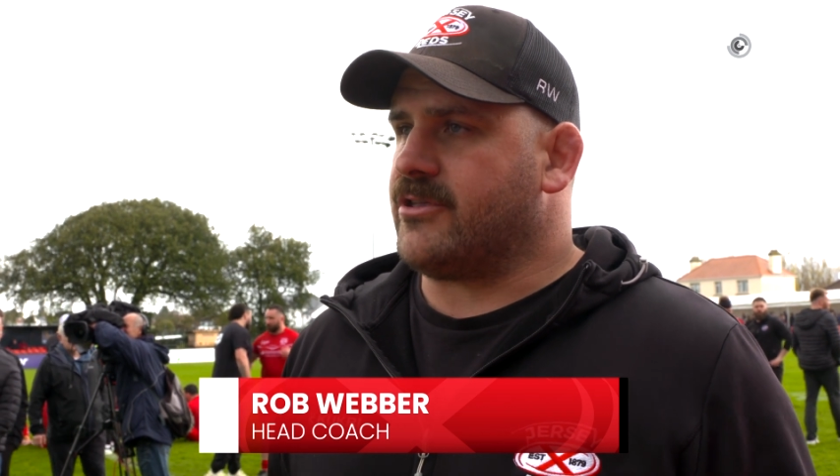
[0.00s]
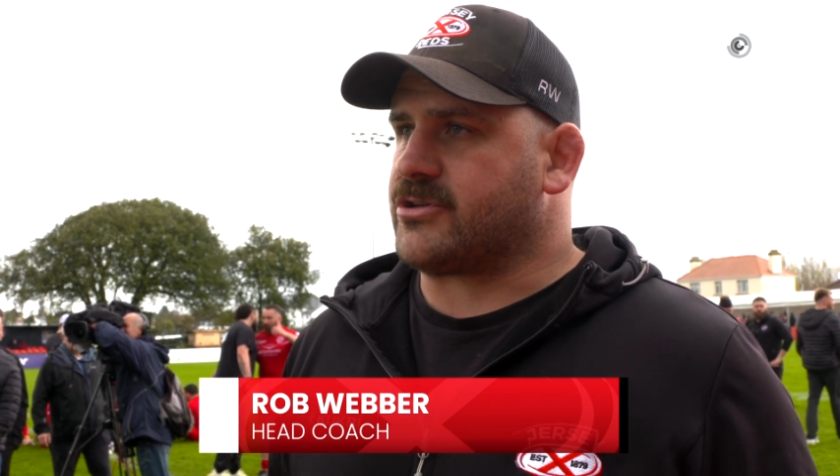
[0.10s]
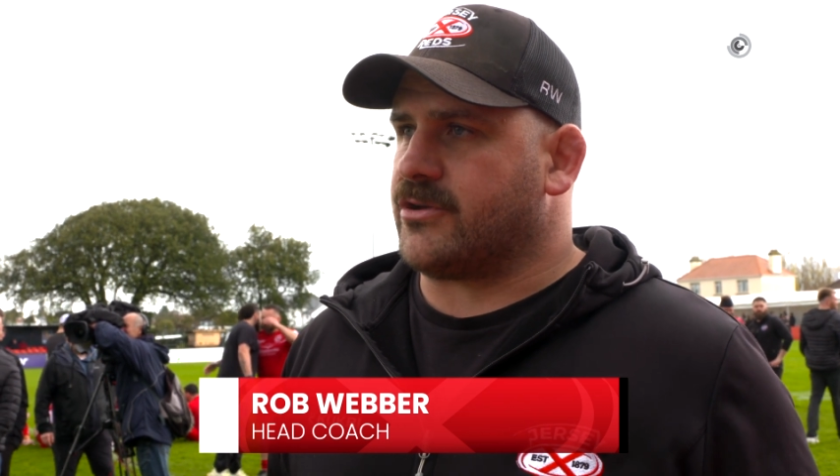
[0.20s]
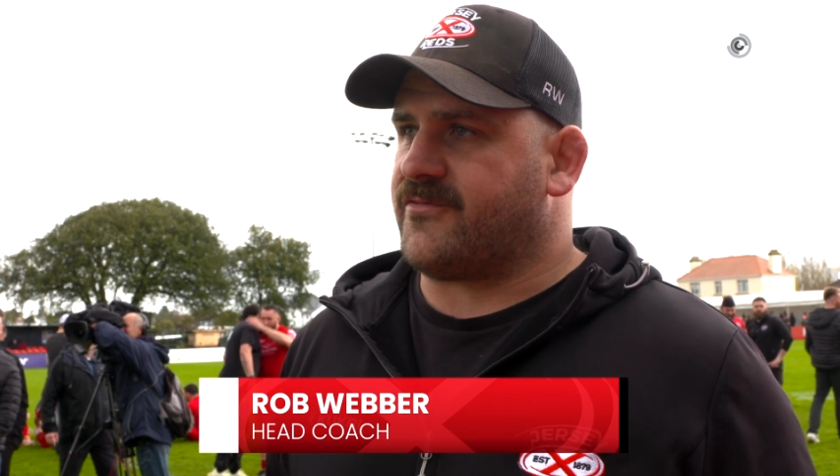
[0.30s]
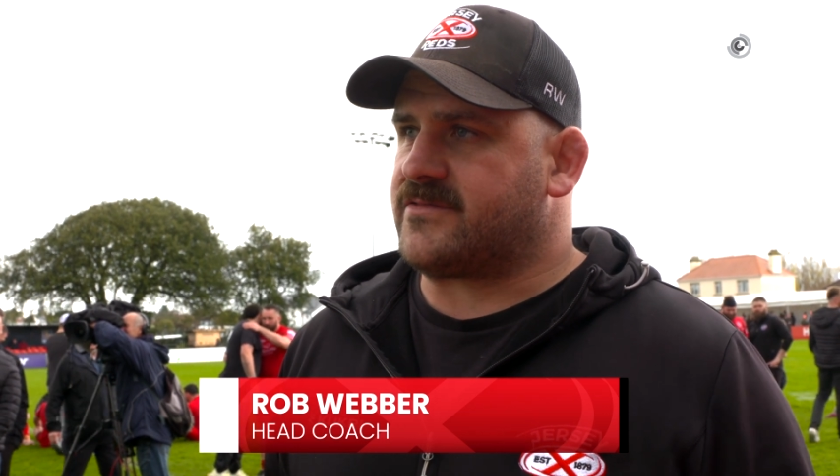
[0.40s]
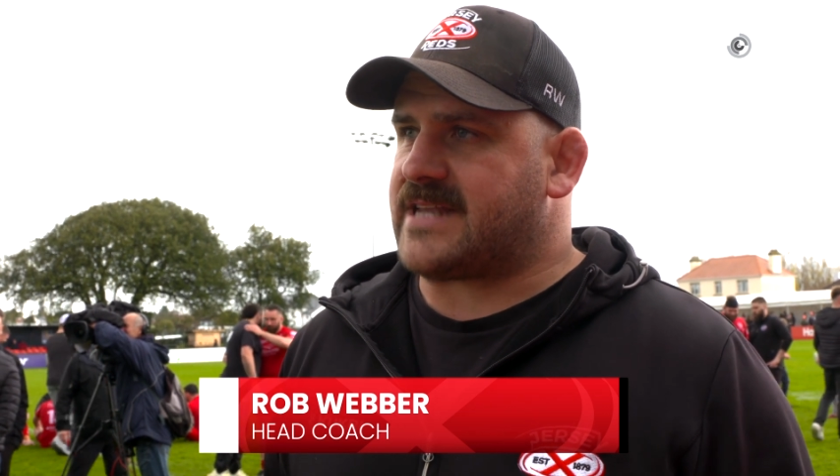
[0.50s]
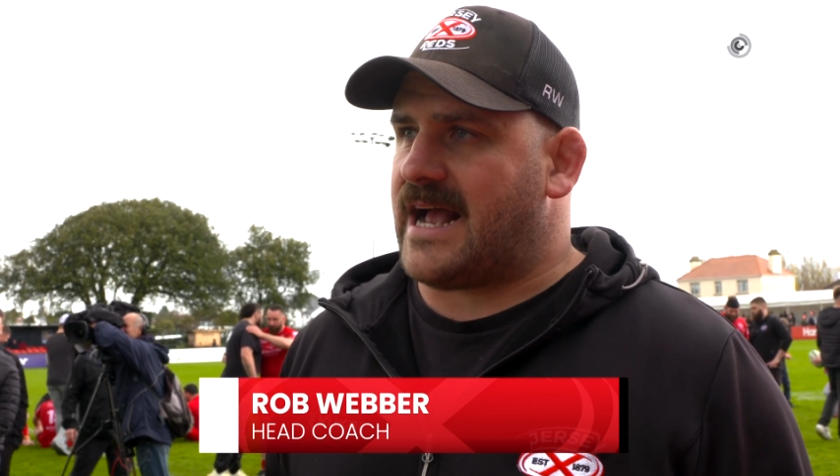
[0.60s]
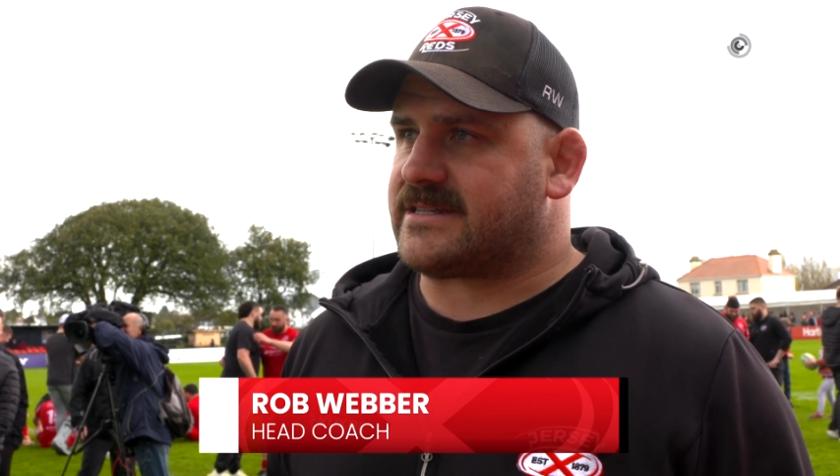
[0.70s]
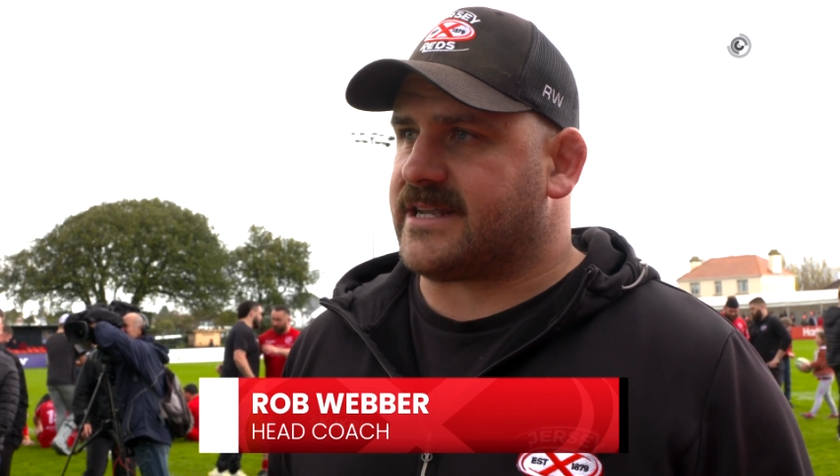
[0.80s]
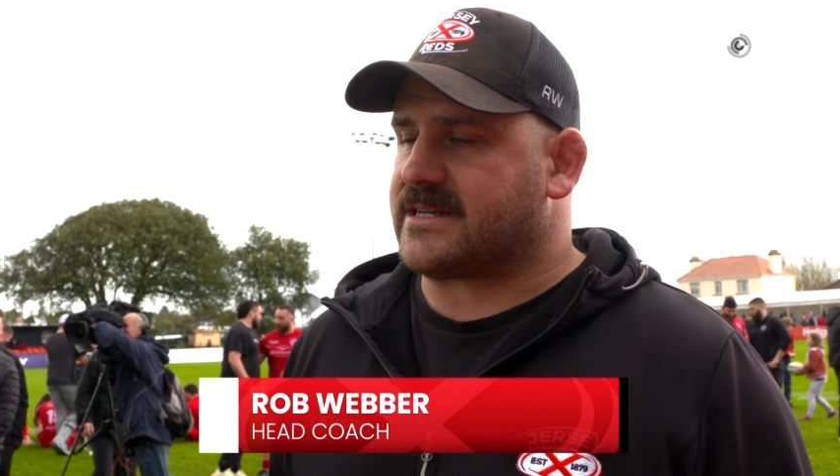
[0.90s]
the sort of
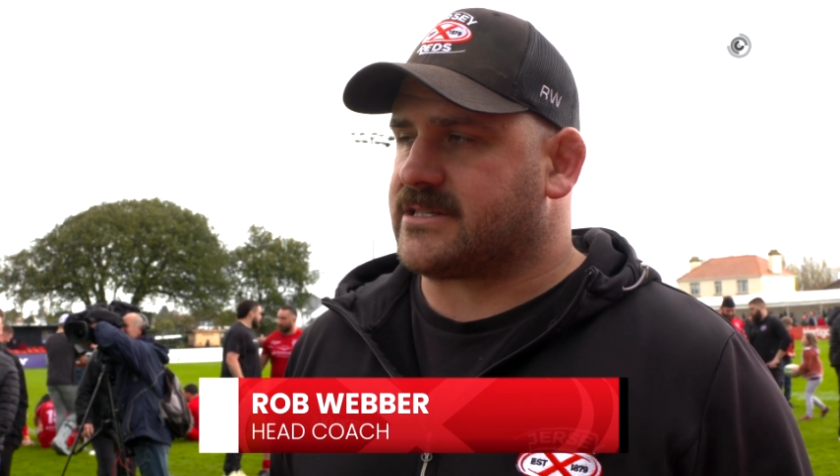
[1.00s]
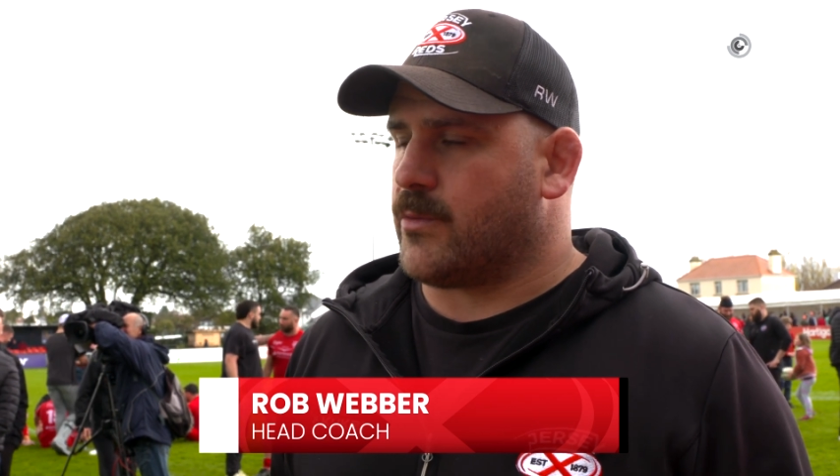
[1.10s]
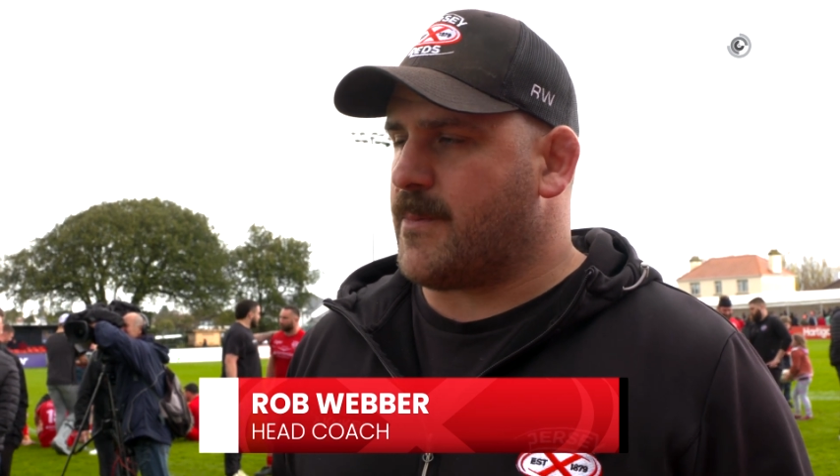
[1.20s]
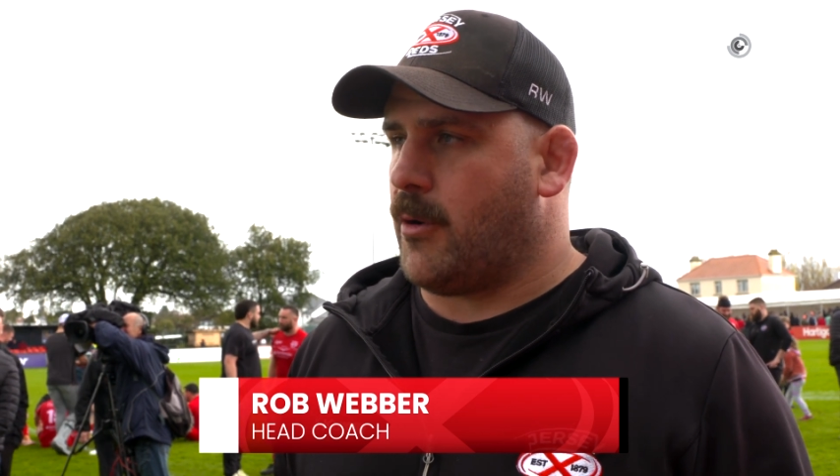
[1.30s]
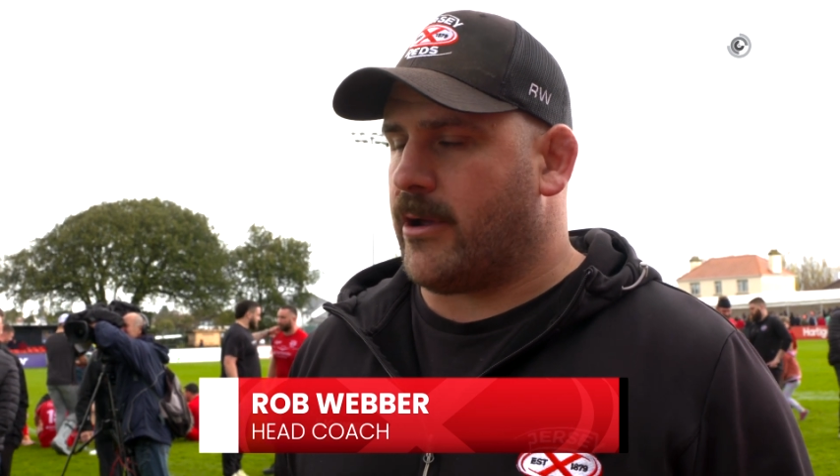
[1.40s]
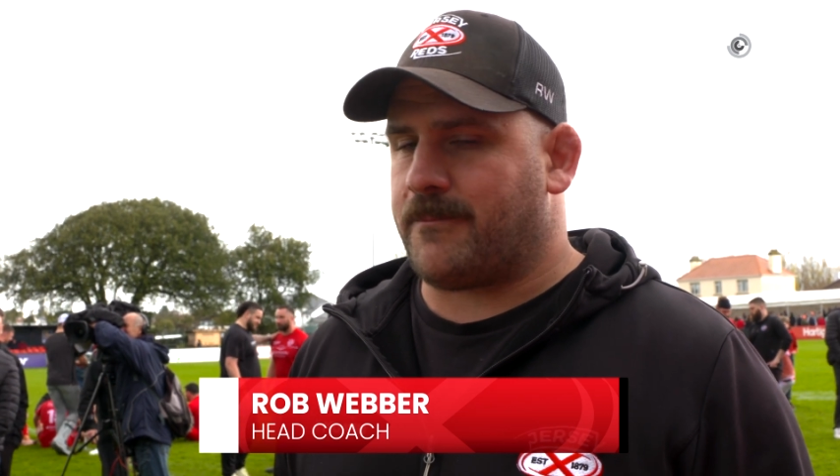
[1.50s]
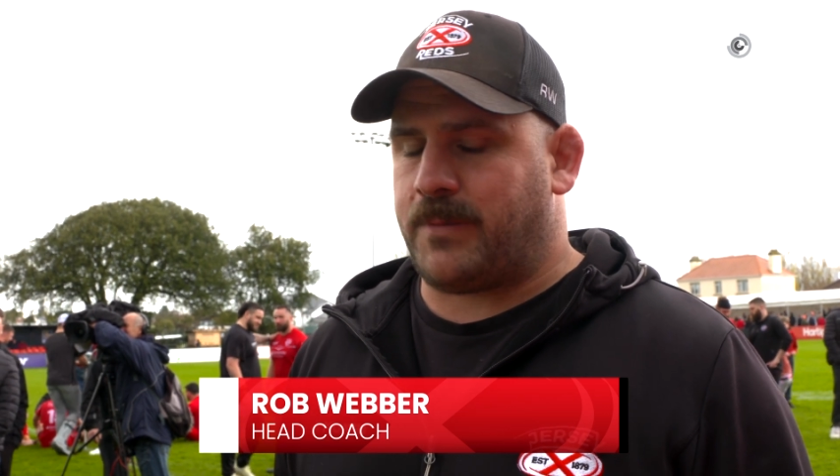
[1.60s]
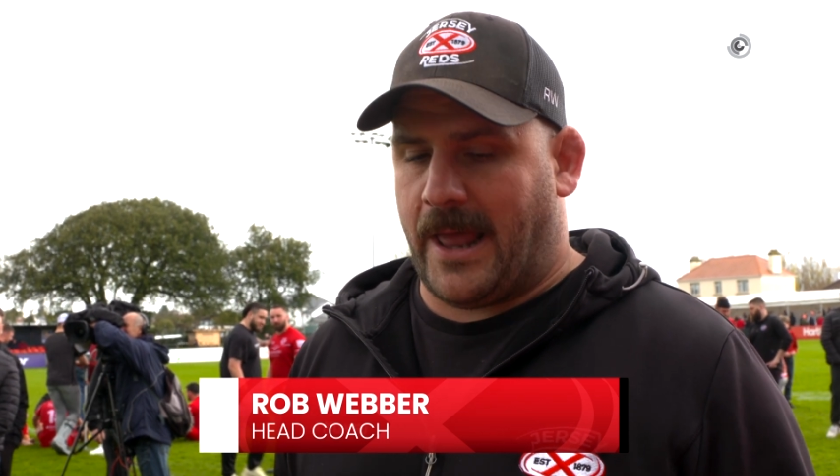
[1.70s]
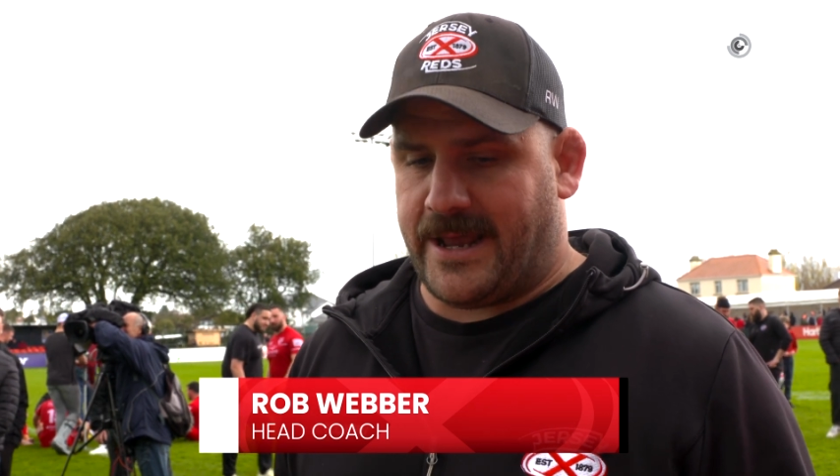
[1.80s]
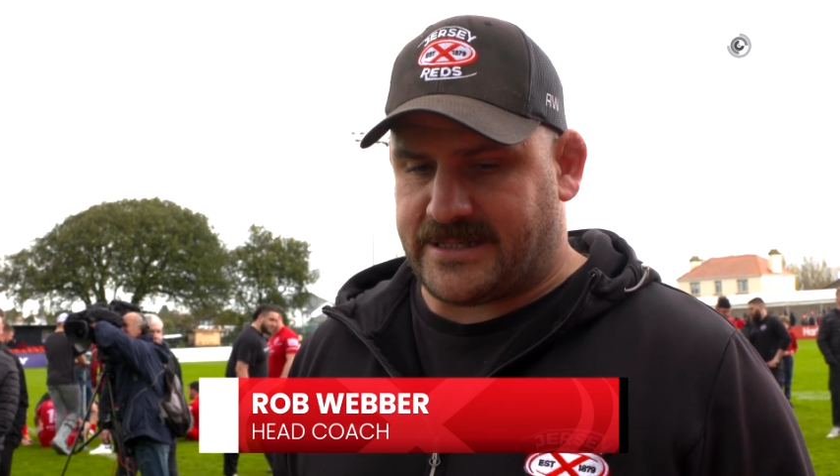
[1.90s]
tactics that we put in
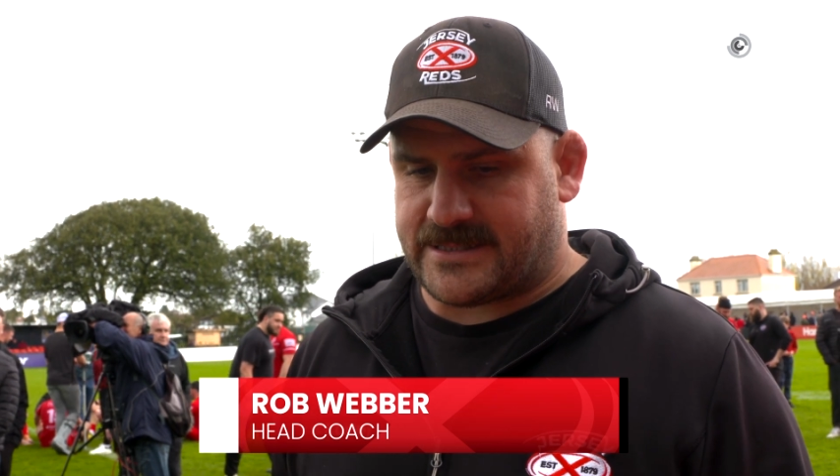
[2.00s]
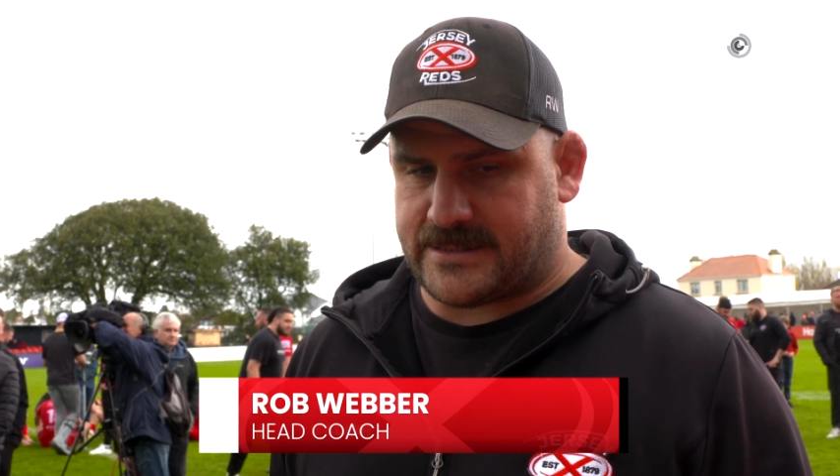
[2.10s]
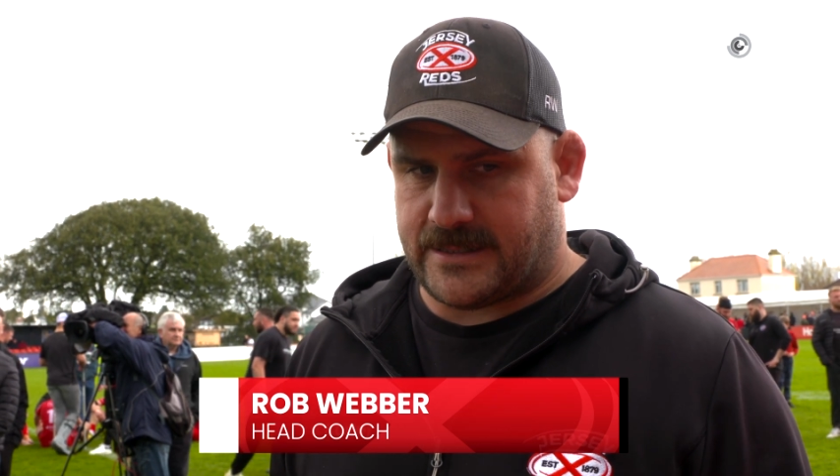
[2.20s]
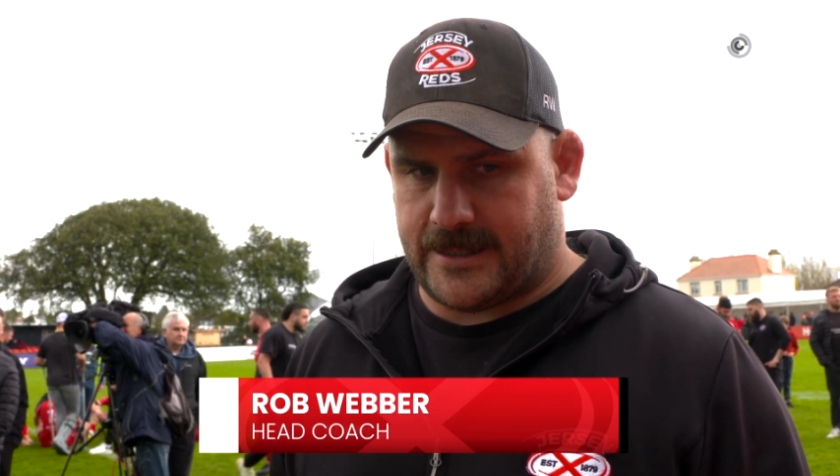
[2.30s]
place